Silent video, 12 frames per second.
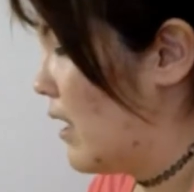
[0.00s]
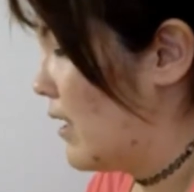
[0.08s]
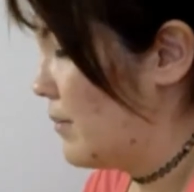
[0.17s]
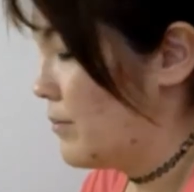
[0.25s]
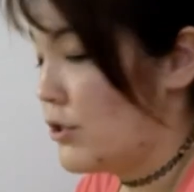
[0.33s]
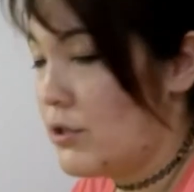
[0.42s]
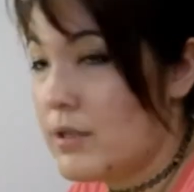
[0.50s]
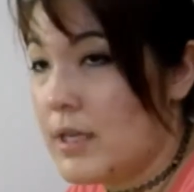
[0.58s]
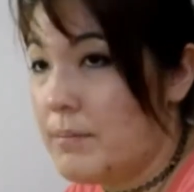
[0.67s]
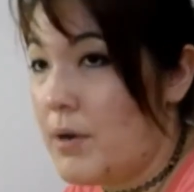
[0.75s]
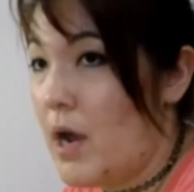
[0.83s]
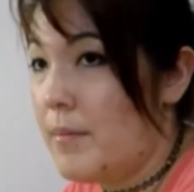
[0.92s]
I'm sure you
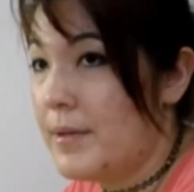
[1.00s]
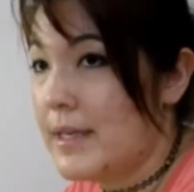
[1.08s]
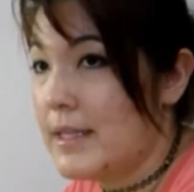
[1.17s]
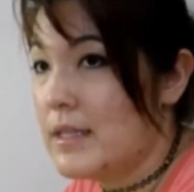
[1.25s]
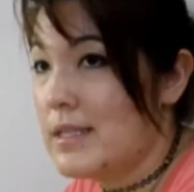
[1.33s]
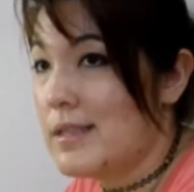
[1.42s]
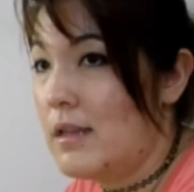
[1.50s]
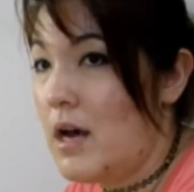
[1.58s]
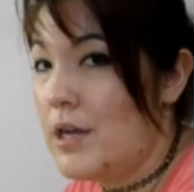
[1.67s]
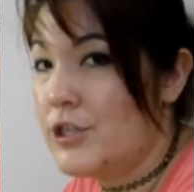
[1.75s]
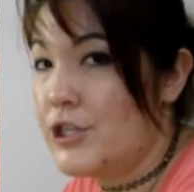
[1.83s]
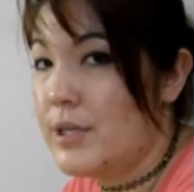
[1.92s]
can probably get this a
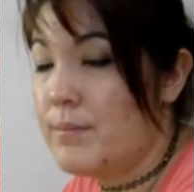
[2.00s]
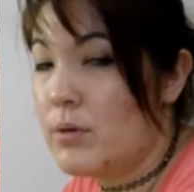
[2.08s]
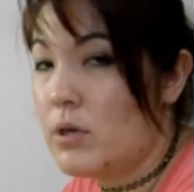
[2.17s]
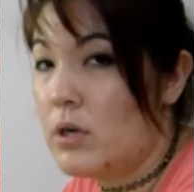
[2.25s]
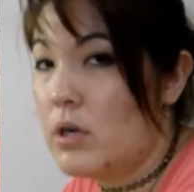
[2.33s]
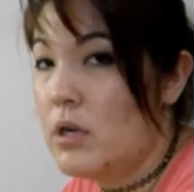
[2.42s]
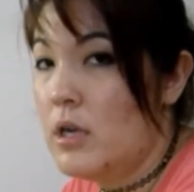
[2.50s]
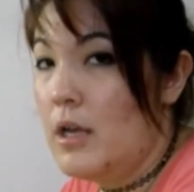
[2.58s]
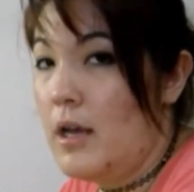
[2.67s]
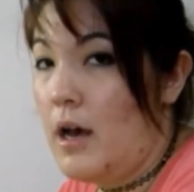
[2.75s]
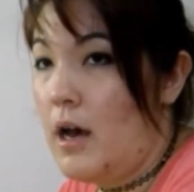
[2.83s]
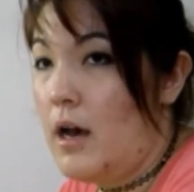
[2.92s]
lot cheaper,
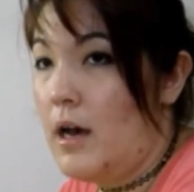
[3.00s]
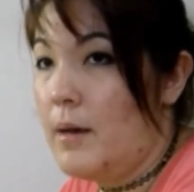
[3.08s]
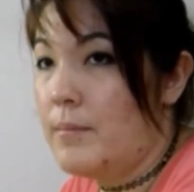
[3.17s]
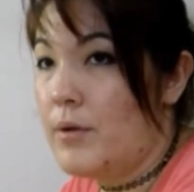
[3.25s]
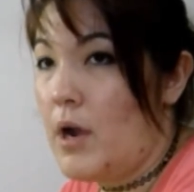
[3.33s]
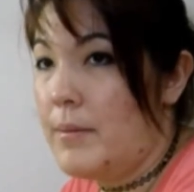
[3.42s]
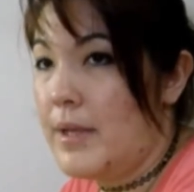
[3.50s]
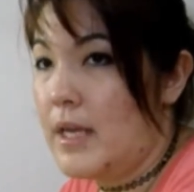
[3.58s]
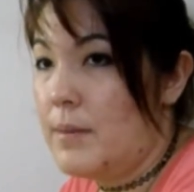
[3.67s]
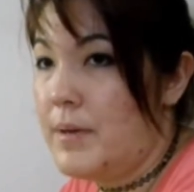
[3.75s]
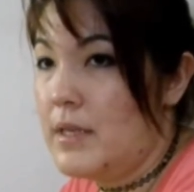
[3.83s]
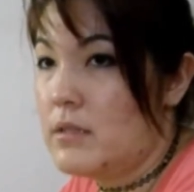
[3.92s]
probably
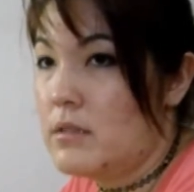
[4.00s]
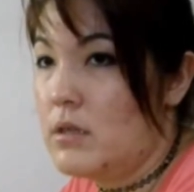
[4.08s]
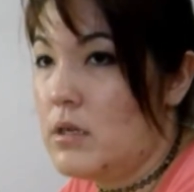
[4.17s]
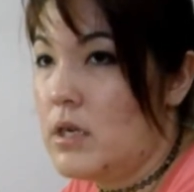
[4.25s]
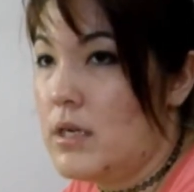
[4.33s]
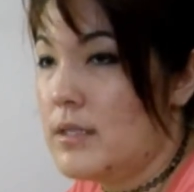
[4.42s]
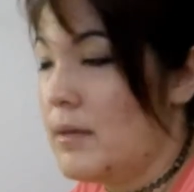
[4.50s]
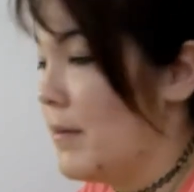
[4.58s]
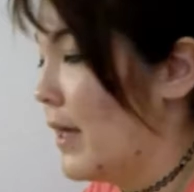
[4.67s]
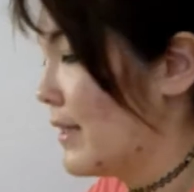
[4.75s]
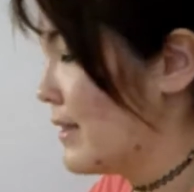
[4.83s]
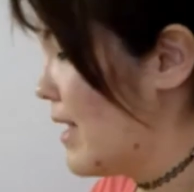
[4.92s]
at a pet store or
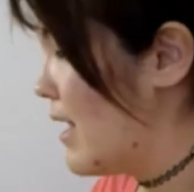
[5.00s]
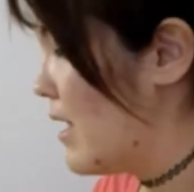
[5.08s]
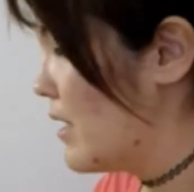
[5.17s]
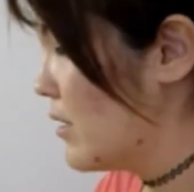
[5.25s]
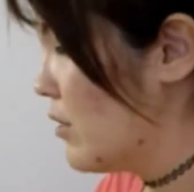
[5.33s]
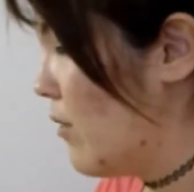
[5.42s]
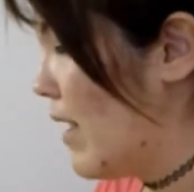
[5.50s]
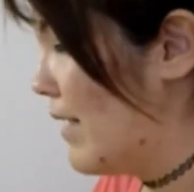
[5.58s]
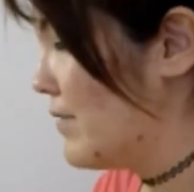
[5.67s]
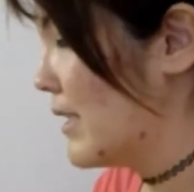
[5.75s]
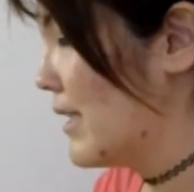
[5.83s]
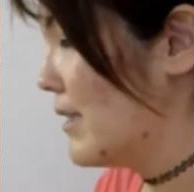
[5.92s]
something like that. You don't
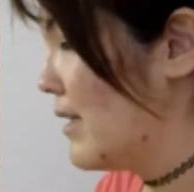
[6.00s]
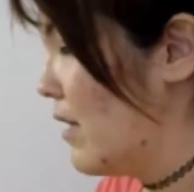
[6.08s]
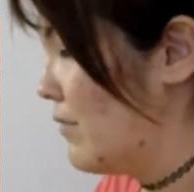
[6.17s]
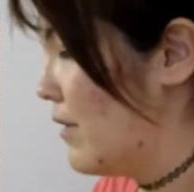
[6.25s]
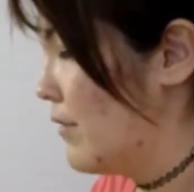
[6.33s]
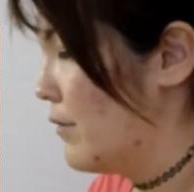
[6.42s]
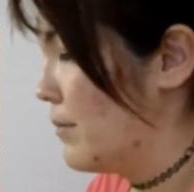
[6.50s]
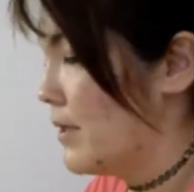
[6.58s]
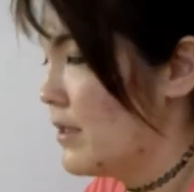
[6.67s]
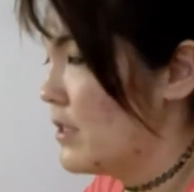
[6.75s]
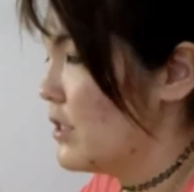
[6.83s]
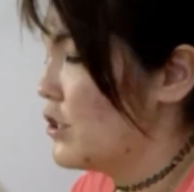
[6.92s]
have to get the alfalfa meal.
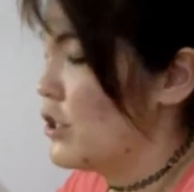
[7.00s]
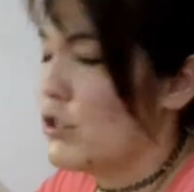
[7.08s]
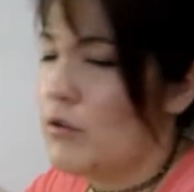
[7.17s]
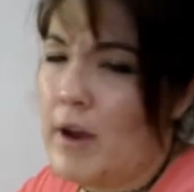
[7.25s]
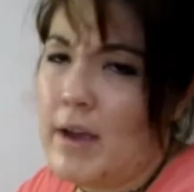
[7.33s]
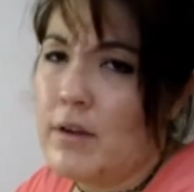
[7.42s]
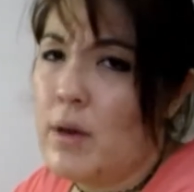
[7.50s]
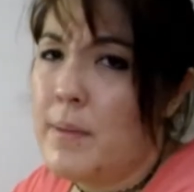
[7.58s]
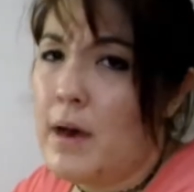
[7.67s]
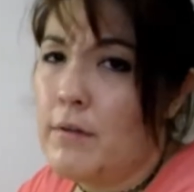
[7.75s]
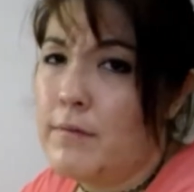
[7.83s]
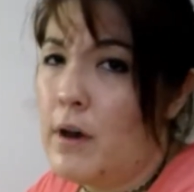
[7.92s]
This is just ground up
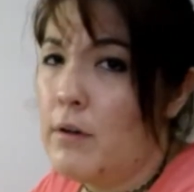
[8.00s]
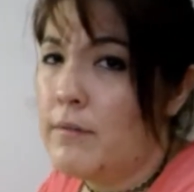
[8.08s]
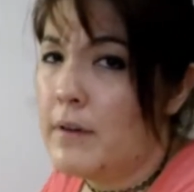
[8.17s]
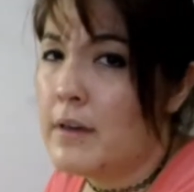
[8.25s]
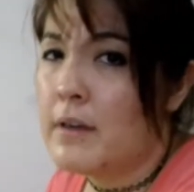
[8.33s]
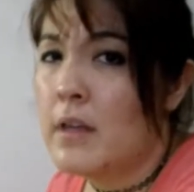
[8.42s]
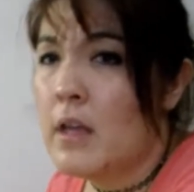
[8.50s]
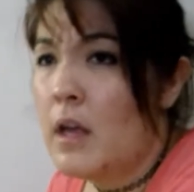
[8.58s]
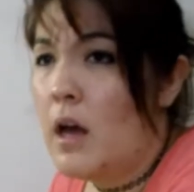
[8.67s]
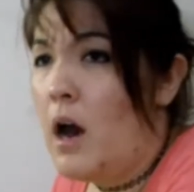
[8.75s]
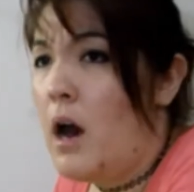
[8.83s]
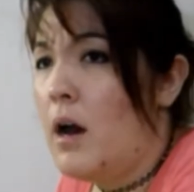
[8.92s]
alfalfa.
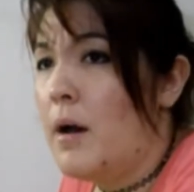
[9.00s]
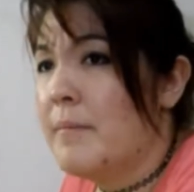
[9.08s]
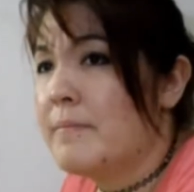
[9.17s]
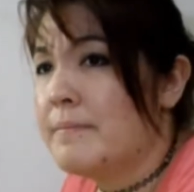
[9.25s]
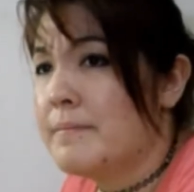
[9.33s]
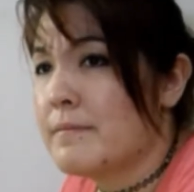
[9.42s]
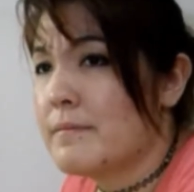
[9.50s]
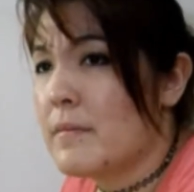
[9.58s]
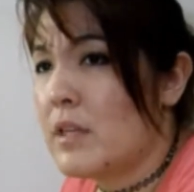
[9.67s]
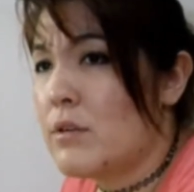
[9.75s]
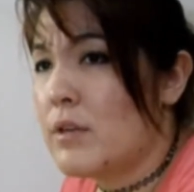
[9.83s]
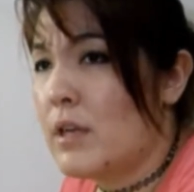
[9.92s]

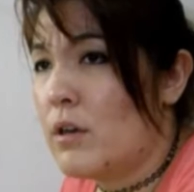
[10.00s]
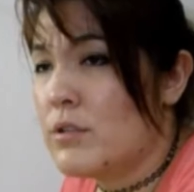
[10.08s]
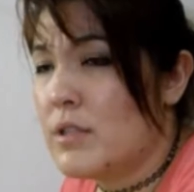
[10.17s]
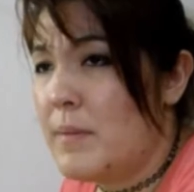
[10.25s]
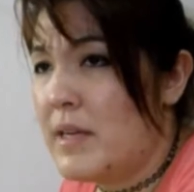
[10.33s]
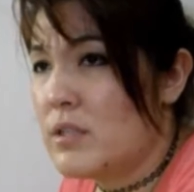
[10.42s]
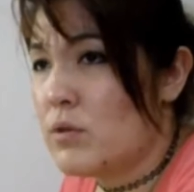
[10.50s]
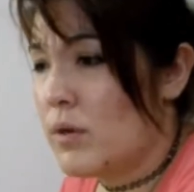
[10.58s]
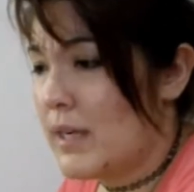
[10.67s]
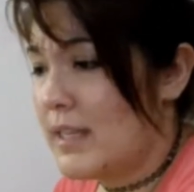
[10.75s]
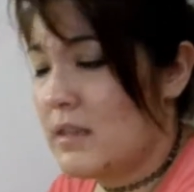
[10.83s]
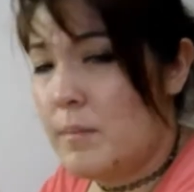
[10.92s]
You can go to the pet
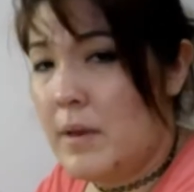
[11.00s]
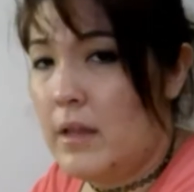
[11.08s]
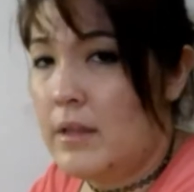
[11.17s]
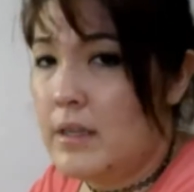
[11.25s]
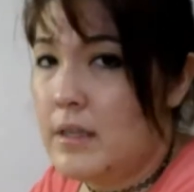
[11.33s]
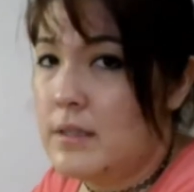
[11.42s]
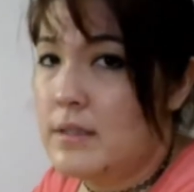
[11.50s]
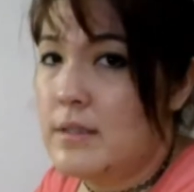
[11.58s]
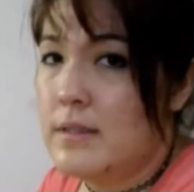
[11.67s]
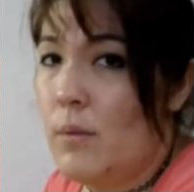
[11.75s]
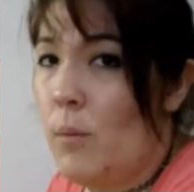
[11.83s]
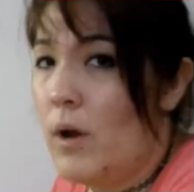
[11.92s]
store and get the pelleted
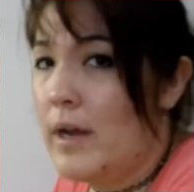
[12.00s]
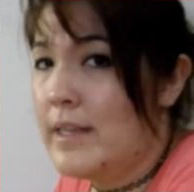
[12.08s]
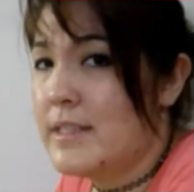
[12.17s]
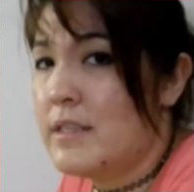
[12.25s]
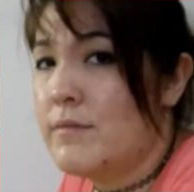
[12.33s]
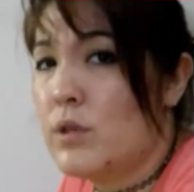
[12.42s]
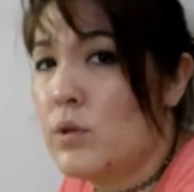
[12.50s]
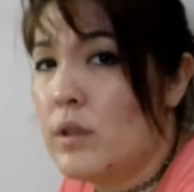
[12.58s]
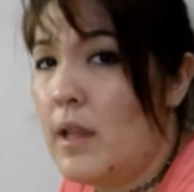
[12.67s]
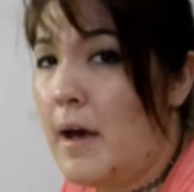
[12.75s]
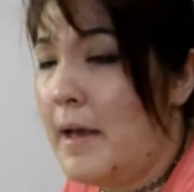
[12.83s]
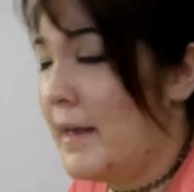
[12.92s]
ones if you
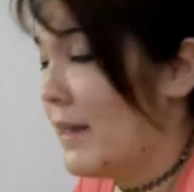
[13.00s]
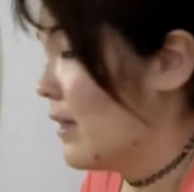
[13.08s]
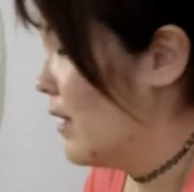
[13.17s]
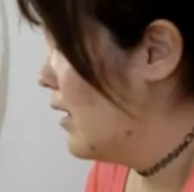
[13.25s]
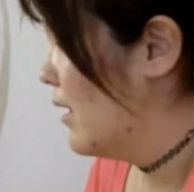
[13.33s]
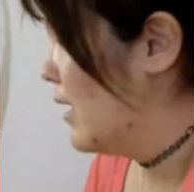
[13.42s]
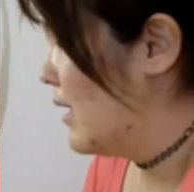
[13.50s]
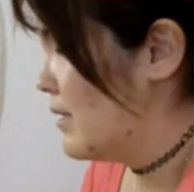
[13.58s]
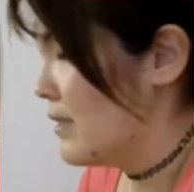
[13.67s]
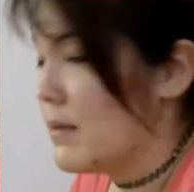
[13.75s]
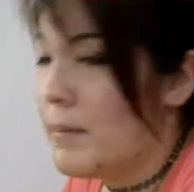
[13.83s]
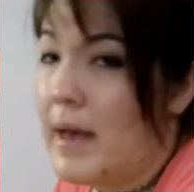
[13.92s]
would like. It
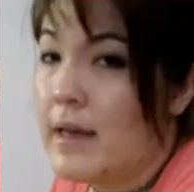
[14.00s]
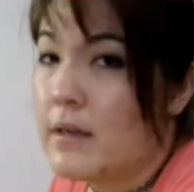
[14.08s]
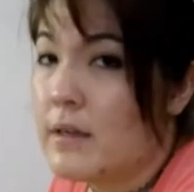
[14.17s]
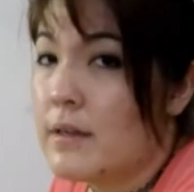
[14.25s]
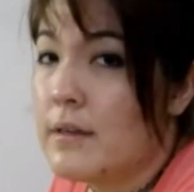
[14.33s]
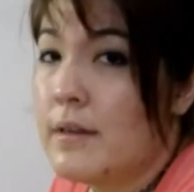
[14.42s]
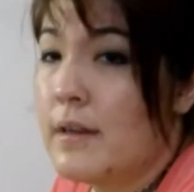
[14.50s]
doesn't matter.